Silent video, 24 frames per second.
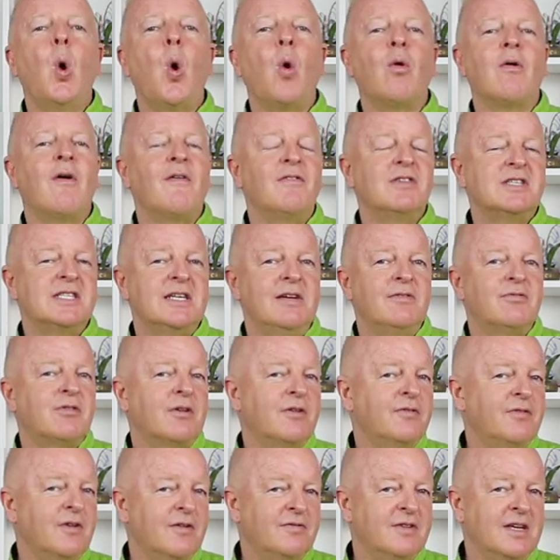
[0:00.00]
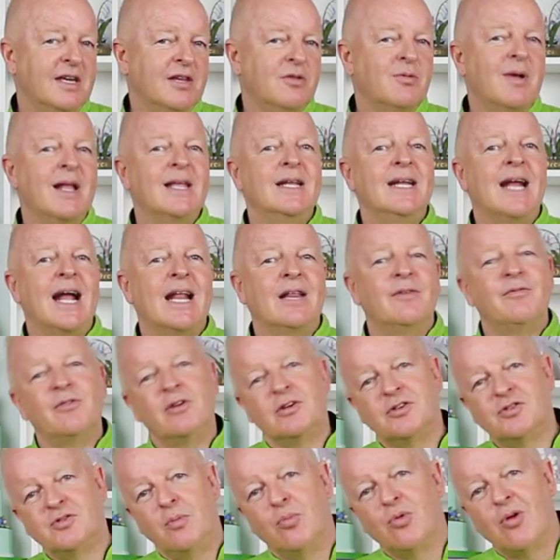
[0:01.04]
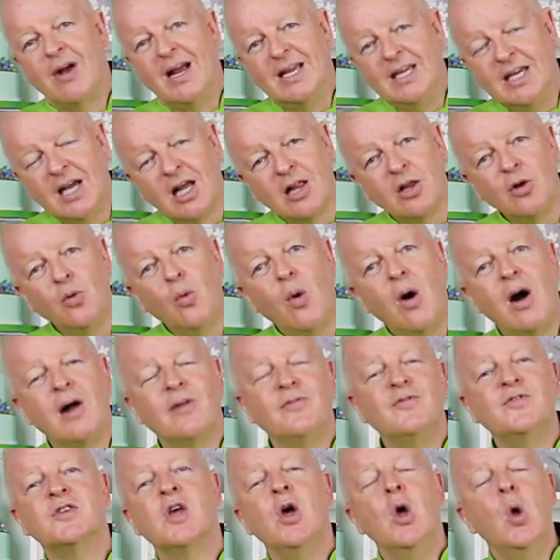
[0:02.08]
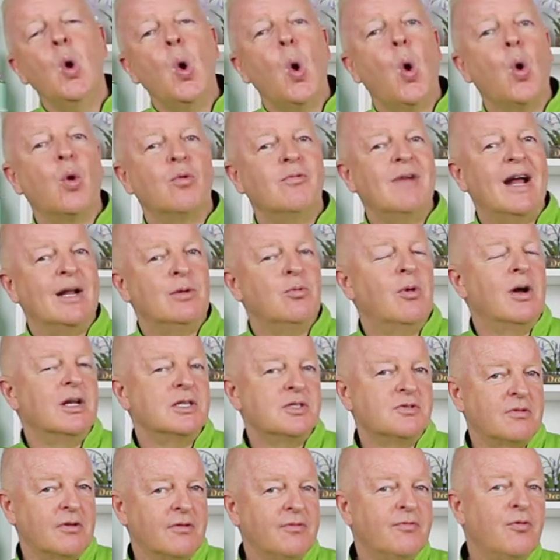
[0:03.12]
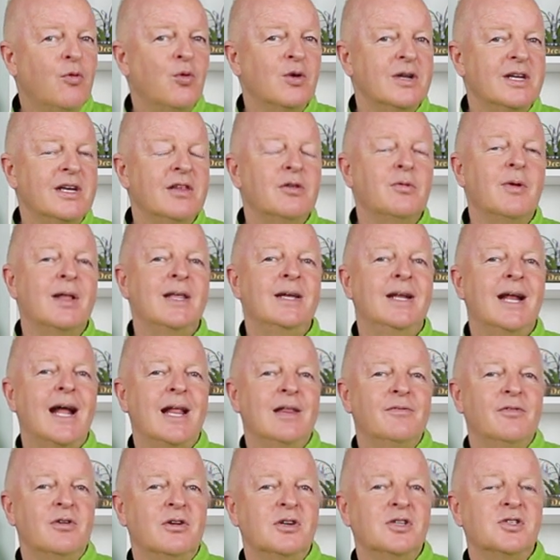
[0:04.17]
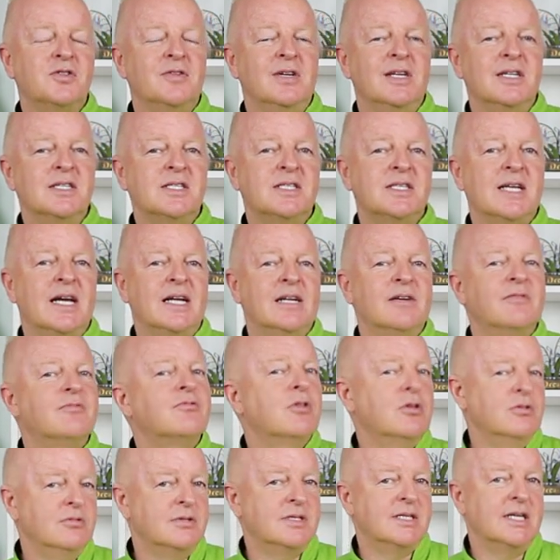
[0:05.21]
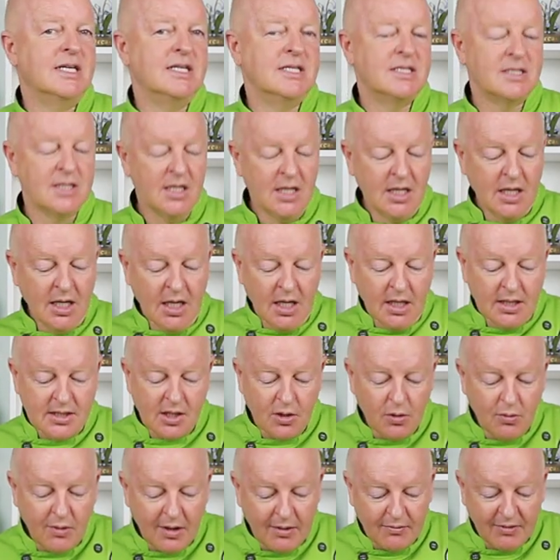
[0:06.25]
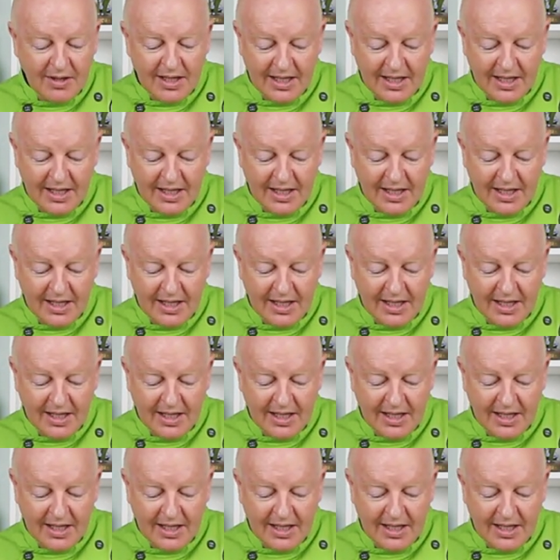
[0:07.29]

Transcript: or obviously for a 50th wedding anniversary, bright yellow ones, or red ones for a 40th wedding anniversary instead of roses. So a